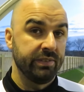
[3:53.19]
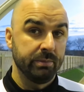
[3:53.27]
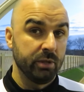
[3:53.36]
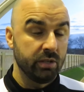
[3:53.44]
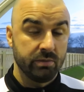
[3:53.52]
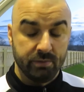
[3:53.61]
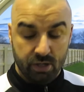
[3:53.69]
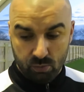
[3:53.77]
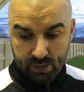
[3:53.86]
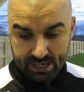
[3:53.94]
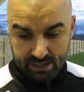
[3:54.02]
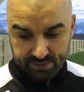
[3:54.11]
I'm not
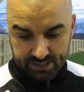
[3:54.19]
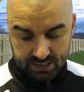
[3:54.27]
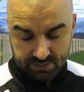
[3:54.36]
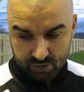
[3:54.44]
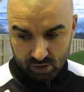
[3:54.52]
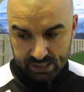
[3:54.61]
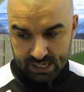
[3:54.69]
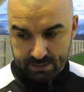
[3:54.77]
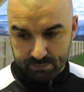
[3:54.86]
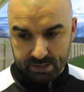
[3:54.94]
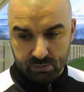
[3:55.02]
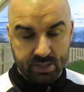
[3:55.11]
aware if Hamley have got a
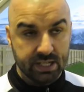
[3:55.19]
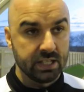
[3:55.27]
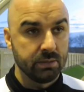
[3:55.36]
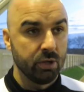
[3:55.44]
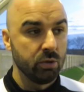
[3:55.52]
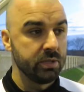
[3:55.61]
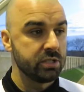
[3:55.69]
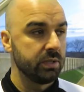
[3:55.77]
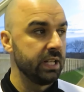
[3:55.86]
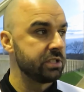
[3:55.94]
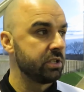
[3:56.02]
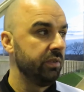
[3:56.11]
game midweek at the moment, so
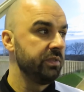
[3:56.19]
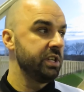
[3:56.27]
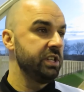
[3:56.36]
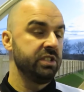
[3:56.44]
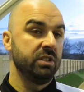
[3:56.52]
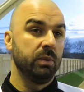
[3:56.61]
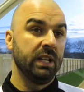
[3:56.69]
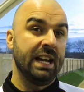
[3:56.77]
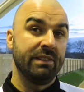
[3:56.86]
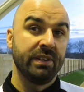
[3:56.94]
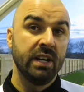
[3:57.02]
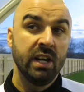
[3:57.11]
that's a conversation that we'll have.